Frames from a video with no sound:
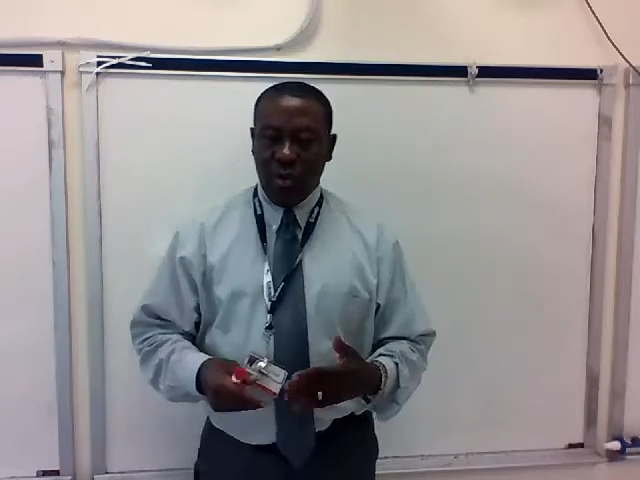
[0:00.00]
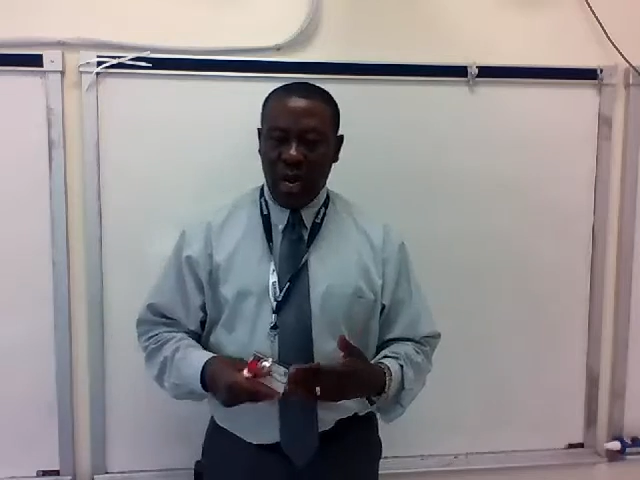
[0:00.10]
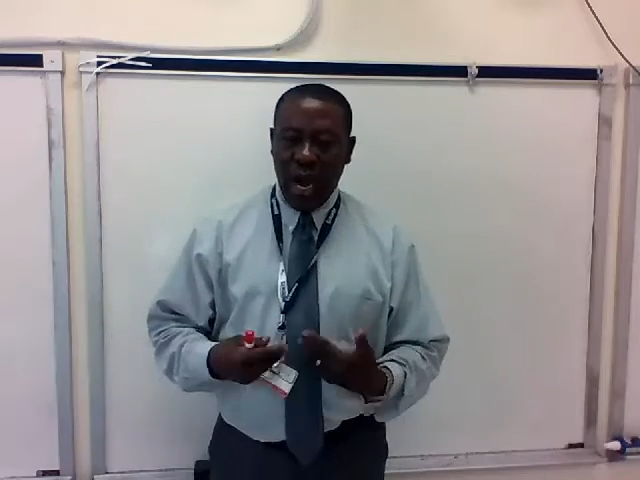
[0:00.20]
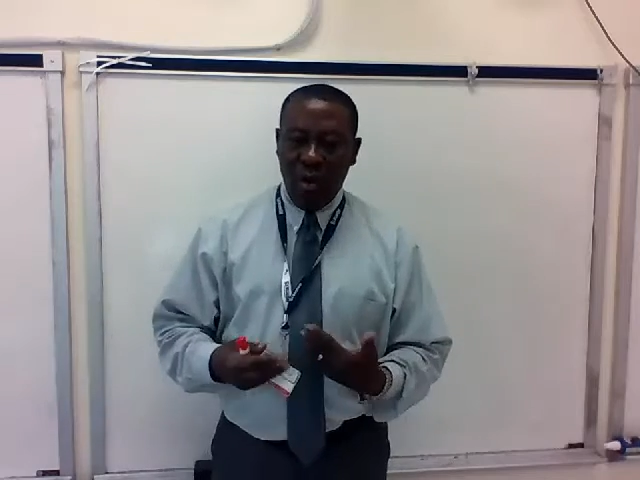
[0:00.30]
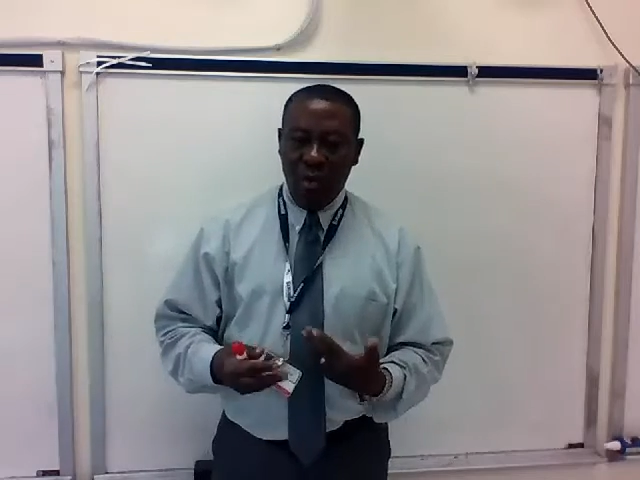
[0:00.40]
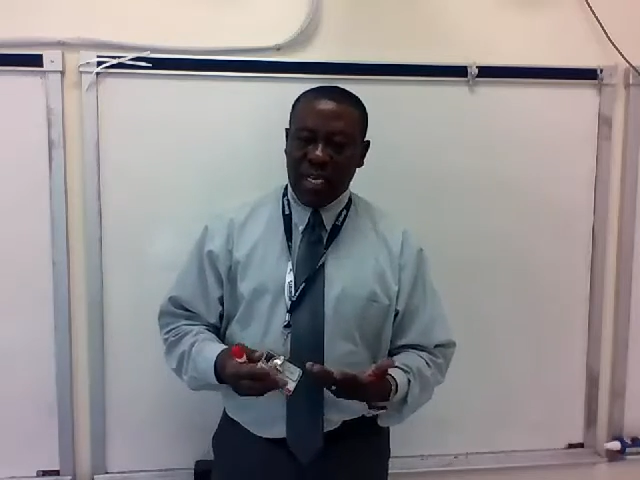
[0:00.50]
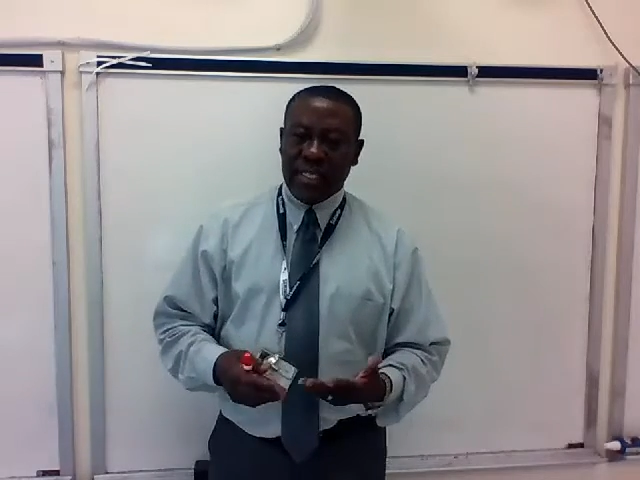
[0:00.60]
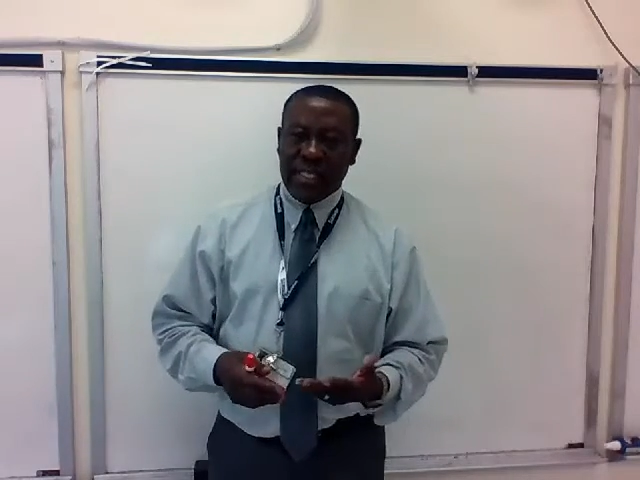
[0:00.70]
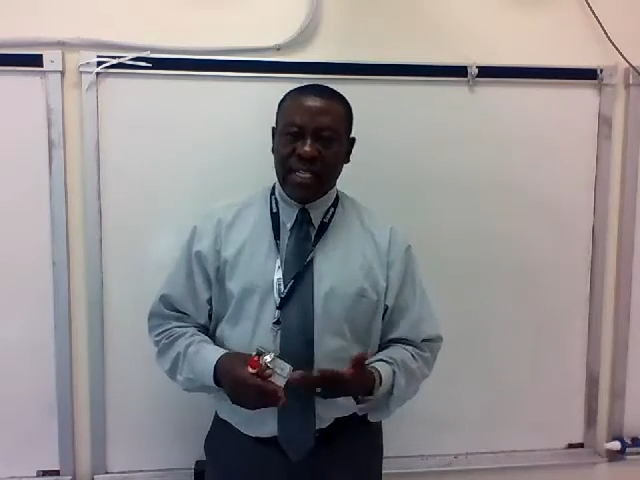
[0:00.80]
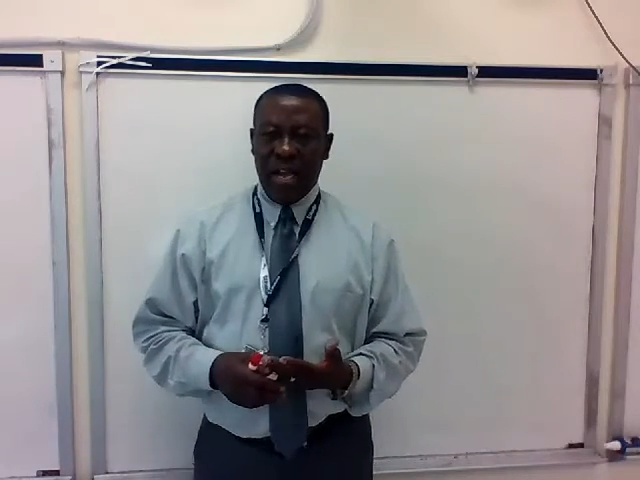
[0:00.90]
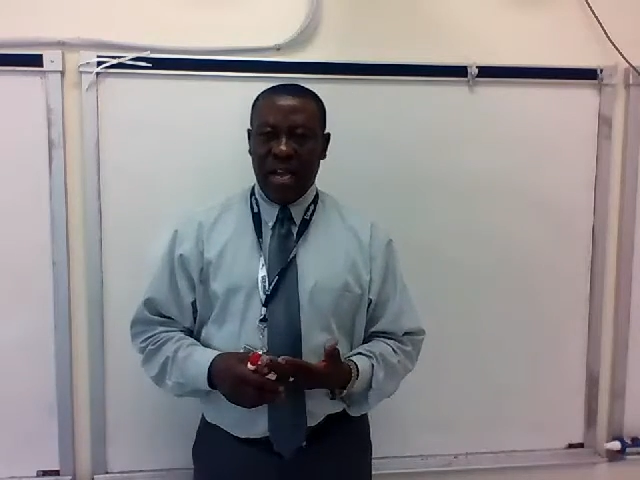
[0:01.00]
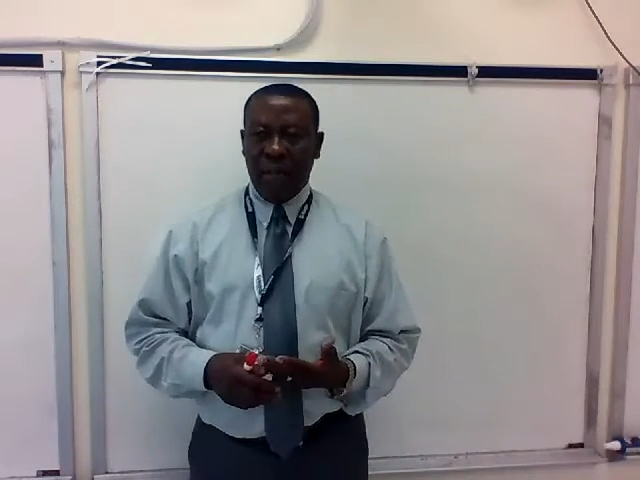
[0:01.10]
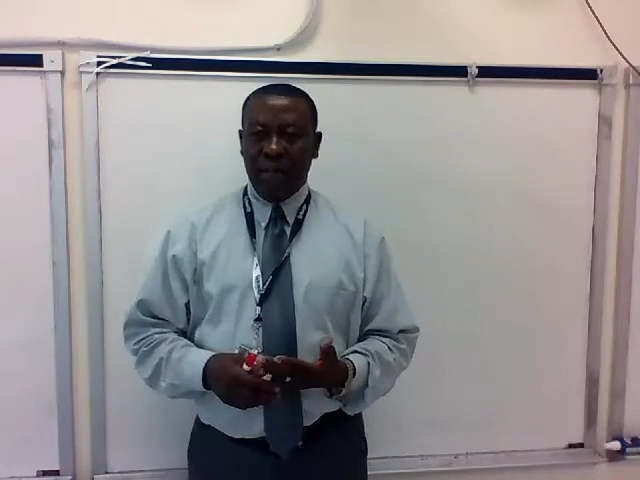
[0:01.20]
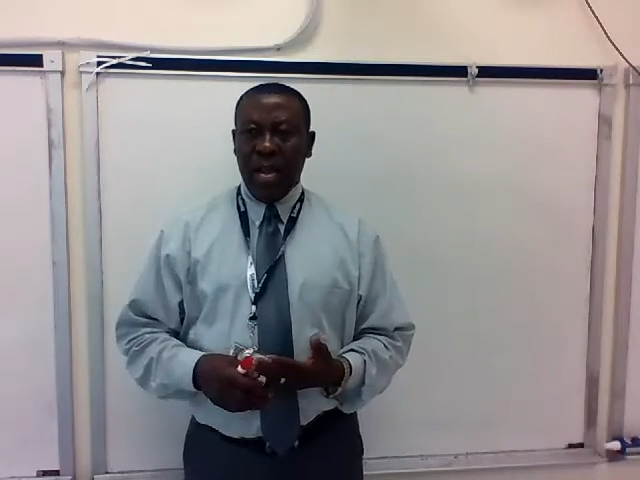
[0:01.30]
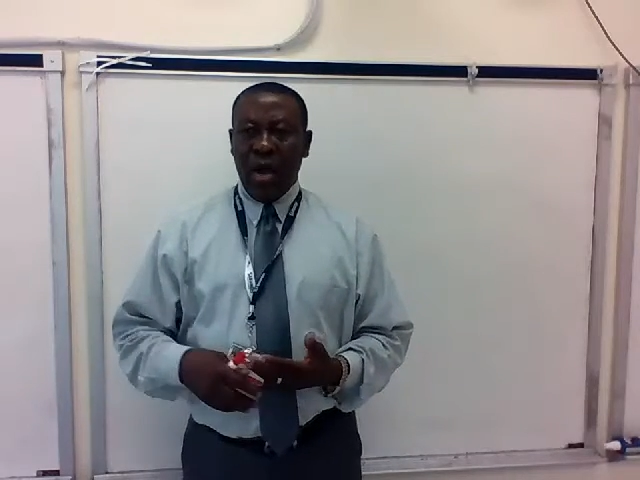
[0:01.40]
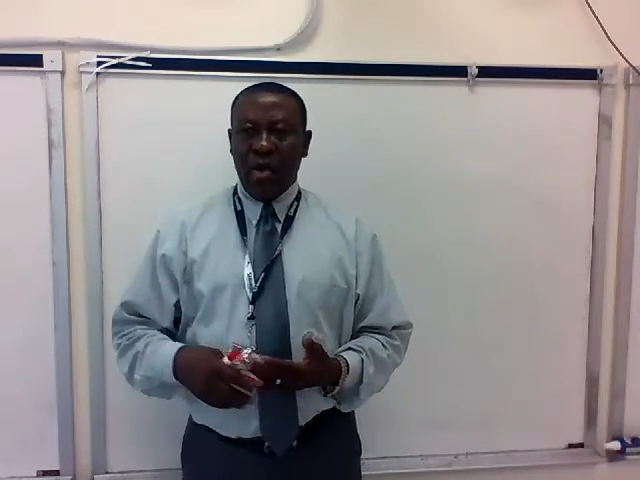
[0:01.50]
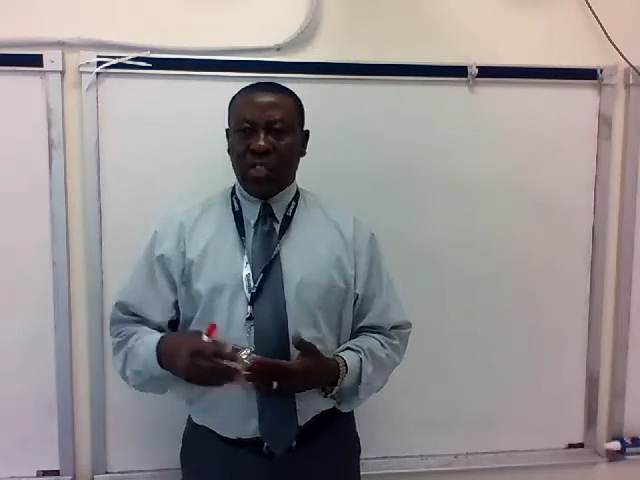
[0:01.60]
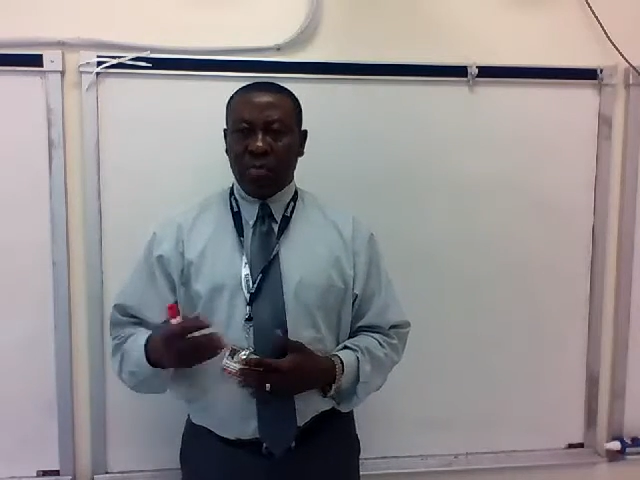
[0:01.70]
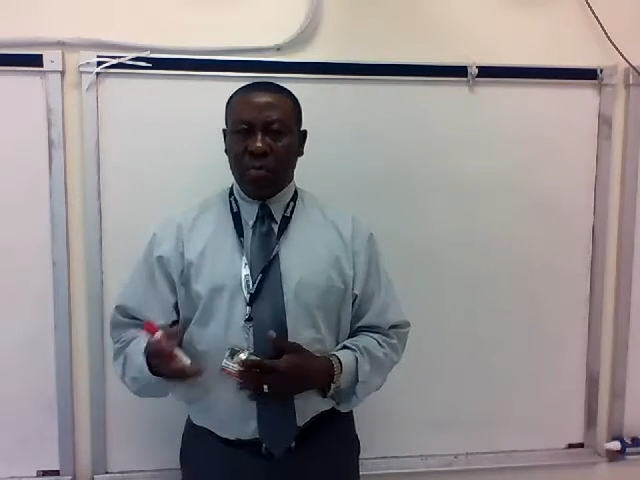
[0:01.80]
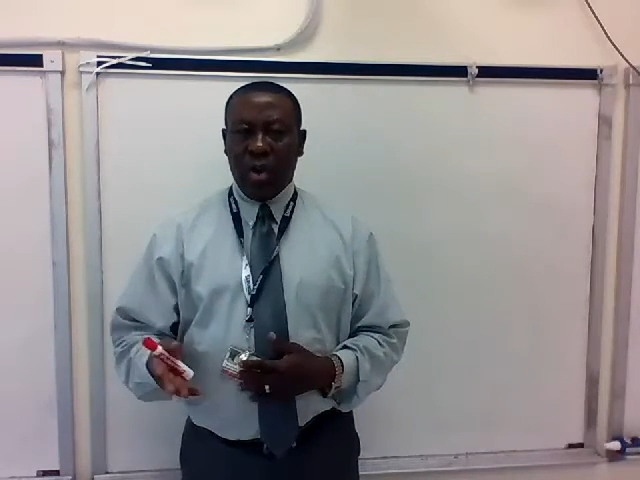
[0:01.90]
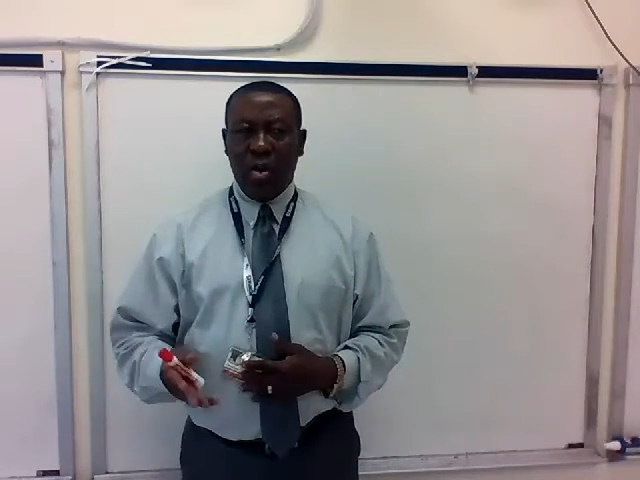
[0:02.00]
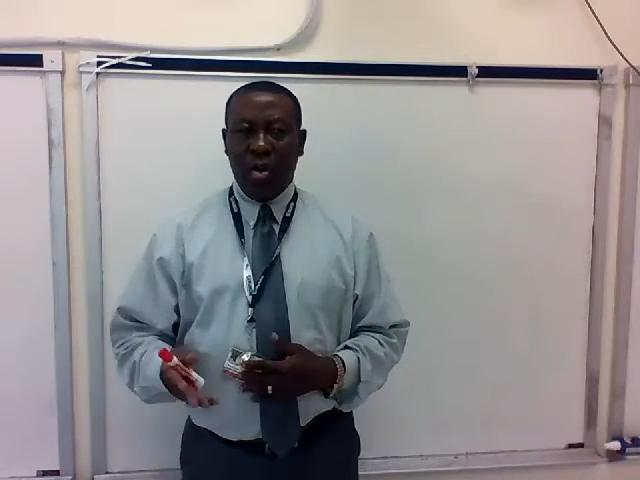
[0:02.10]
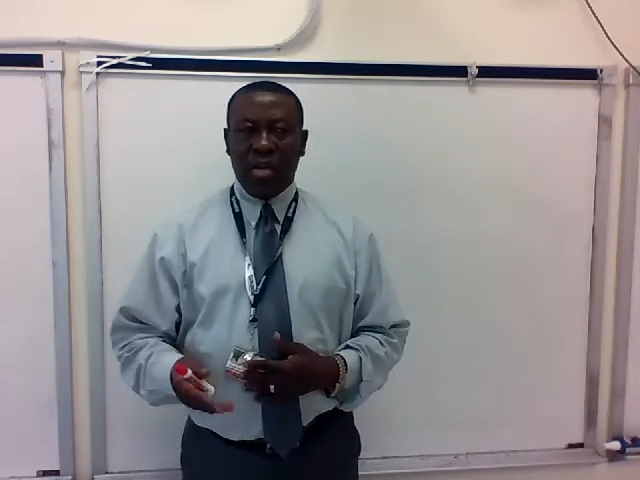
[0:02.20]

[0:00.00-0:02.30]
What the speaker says: How are they similar? How is a prokaryotic